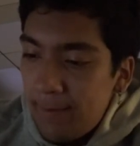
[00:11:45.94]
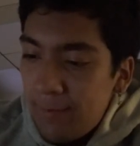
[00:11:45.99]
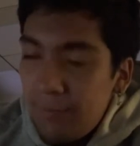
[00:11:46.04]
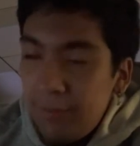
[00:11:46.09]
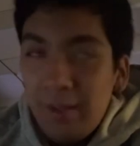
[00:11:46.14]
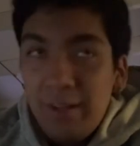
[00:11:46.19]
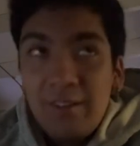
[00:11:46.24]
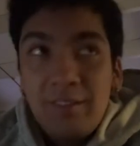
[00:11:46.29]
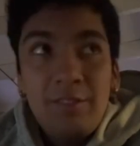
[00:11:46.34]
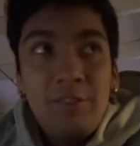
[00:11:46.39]
We
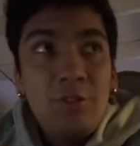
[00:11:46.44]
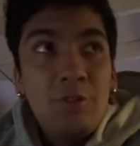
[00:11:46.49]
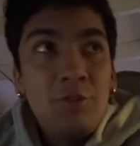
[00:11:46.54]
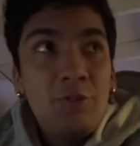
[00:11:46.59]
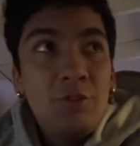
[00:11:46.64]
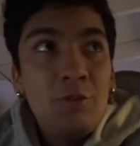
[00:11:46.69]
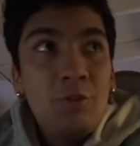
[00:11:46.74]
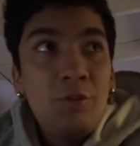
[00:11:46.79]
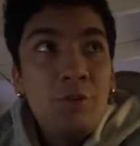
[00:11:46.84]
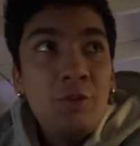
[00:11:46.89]
got a new
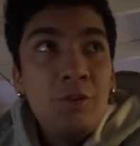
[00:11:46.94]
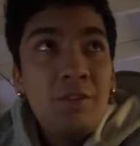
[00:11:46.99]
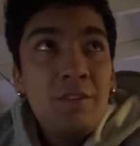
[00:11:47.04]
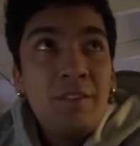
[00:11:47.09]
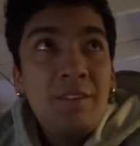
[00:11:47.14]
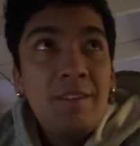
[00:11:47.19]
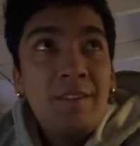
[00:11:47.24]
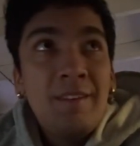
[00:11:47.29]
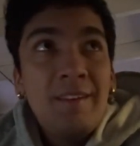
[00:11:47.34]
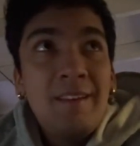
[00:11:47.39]
tooth
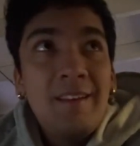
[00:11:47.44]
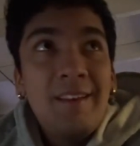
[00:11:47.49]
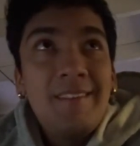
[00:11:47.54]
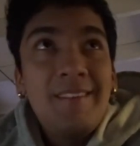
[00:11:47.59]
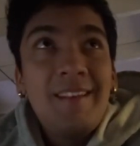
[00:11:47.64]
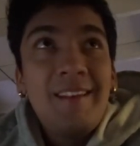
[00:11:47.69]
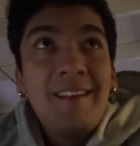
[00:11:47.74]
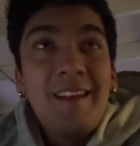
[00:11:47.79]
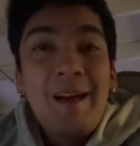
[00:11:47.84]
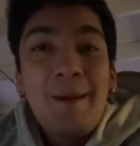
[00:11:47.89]
and
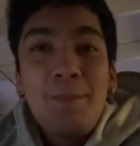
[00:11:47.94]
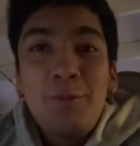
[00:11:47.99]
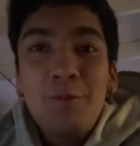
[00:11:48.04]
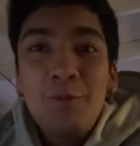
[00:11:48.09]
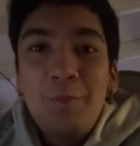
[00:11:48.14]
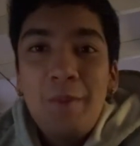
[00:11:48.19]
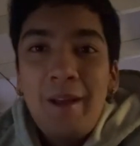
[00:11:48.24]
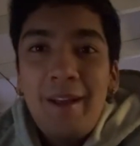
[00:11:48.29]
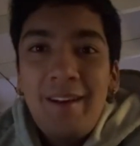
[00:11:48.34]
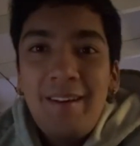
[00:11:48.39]
then La
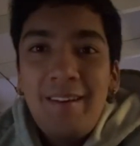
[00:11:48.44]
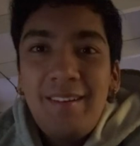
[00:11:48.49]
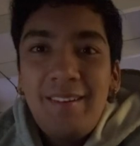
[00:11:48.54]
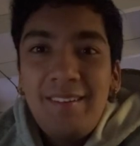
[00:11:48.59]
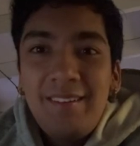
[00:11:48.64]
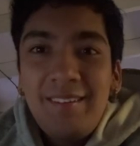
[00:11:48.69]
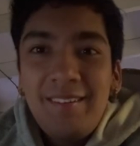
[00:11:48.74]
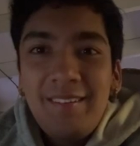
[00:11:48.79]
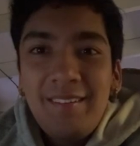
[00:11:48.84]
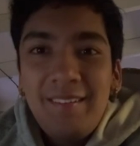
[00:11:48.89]
Poubelle.
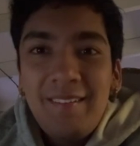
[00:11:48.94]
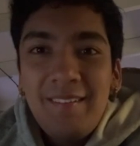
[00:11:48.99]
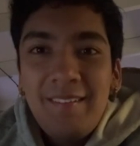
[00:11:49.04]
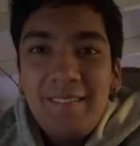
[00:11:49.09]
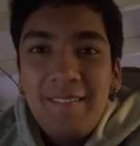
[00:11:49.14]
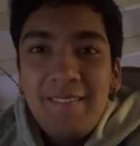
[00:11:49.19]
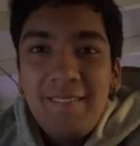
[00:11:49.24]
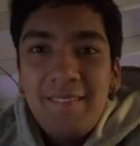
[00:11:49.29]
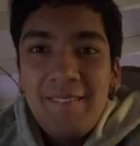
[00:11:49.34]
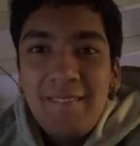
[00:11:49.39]

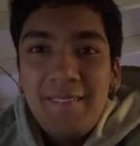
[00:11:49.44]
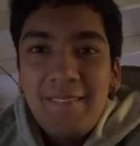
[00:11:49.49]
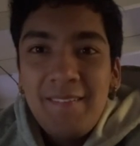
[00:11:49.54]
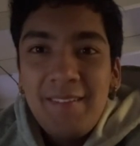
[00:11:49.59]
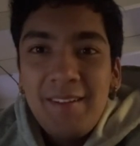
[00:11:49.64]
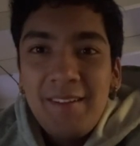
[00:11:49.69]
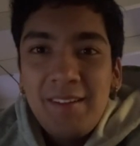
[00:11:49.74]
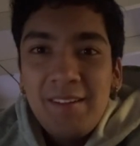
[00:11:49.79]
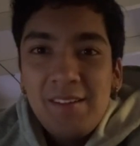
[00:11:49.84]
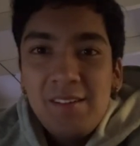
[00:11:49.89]

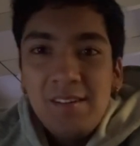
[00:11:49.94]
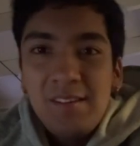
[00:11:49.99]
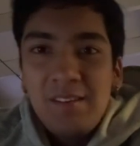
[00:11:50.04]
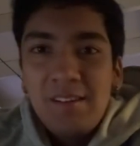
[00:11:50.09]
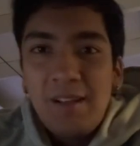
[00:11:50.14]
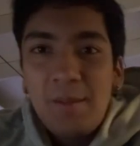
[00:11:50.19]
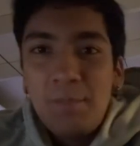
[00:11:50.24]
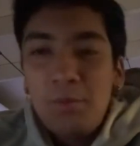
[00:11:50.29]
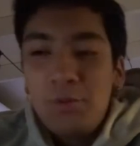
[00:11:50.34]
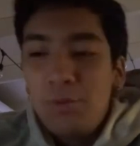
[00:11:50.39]

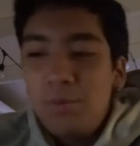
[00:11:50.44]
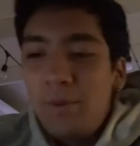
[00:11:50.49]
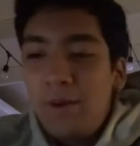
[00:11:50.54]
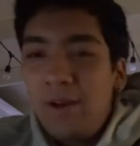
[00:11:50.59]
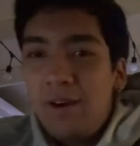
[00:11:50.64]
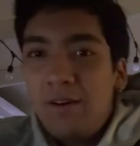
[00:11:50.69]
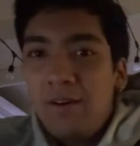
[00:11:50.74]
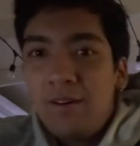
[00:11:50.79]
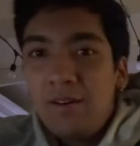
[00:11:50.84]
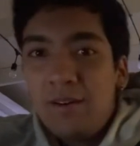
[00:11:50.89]
La
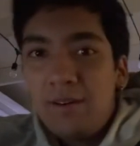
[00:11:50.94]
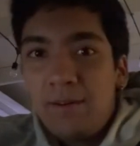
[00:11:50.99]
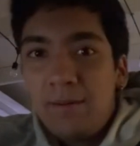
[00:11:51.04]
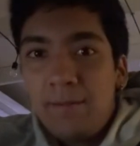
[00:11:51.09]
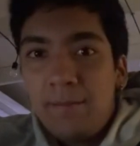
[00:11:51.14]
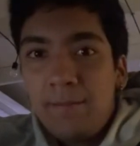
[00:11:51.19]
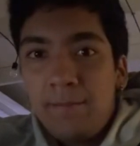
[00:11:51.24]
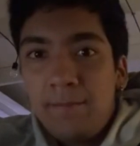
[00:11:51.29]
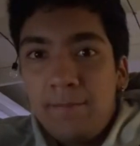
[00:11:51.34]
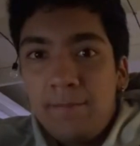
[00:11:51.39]
Poubelle,
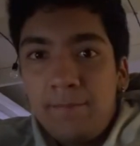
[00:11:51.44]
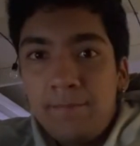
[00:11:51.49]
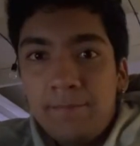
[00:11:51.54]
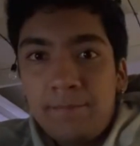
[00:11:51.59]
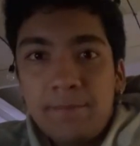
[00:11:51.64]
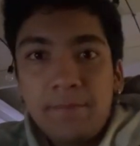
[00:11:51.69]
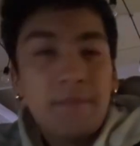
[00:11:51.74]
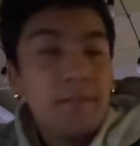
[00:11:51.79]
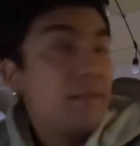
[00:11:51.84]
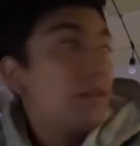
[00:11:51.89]
um,
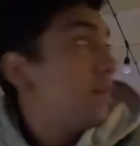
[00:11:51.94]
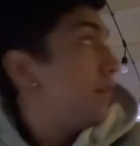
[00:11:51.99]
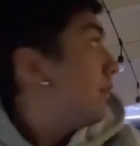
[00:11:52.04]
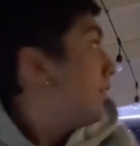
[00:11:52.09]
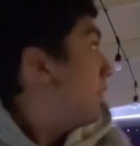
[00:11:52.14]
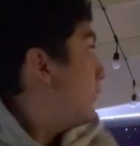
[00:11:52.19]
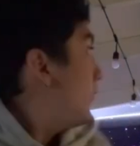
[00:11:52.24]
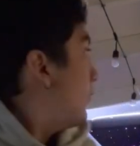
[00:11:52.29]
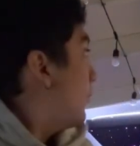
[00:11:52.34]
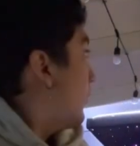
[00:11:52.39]

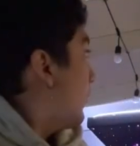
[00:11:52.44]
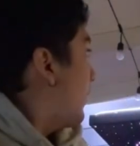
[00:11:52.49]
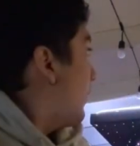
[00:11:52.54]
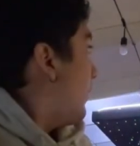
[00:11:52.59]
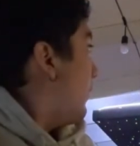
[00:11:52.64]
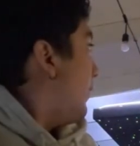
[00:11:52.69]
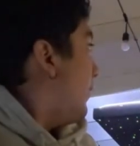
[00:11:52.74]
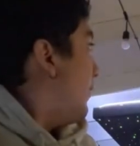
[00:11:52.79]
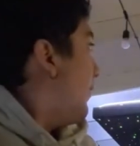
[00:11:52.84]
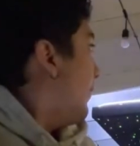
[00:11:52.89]
is it
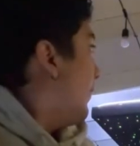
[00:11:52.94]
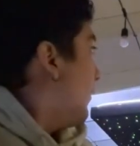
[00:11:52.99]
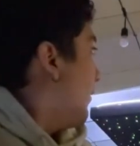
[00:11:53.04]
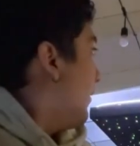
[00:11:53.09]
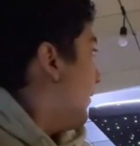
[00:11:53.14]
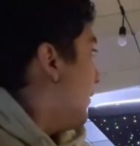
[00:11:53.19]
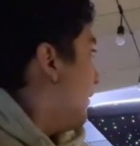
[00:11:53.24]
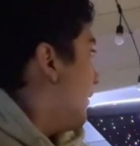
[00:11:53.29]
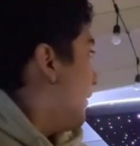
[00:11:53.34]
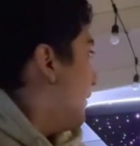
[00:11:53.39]
working?
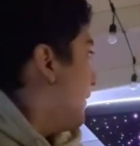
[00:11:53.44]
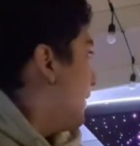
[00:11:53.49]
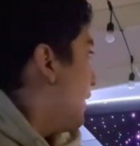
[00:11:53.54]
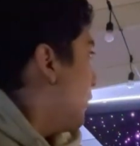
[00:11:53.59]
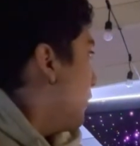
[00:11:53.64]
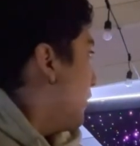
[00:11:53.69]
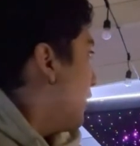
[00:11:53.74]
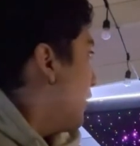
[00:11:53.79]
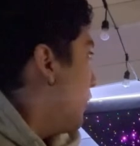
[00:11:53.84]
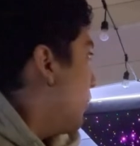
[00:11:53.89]
There
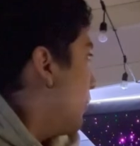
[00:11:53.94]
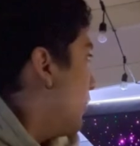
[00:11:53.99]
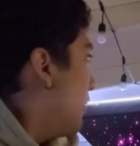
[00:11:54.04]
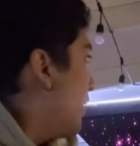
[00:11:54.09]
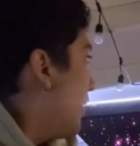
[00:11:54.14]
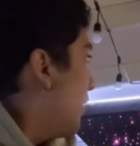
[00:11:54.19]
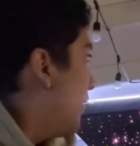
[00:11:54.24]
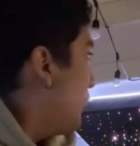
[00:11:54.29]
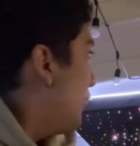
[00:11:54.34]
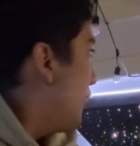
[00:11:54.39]
we go. What
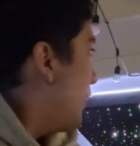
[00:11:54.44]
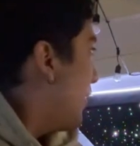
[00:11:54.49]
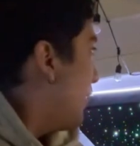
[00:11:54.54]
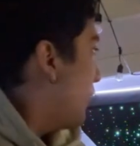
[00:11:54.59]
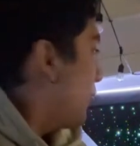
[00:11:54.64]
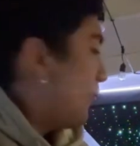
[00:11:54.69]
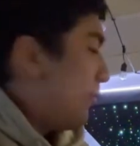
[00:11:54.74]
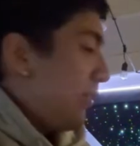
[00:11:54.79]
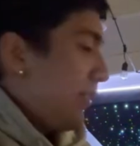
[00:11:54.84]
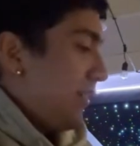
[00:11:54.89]
color do you guys
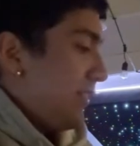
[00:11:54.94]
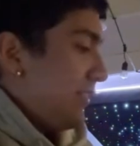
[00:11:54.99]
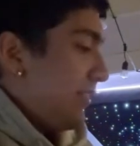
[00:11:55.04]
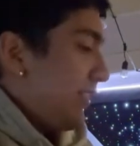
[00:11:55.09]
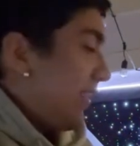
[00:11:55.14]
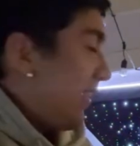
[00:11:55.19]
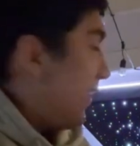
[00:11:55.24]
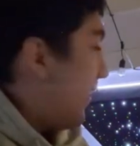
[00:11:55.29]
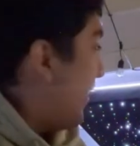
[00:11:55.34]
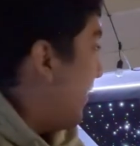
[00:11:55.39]
want?
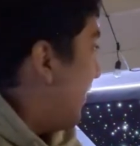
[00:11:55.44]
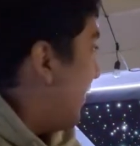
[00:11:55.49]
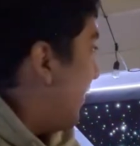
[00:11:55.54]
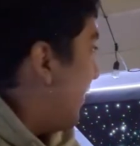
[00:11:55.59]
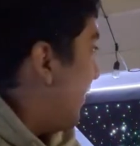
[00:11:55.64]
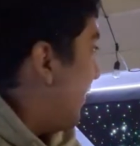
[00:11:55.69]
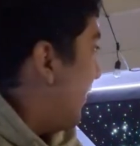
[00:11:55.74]
Check it out.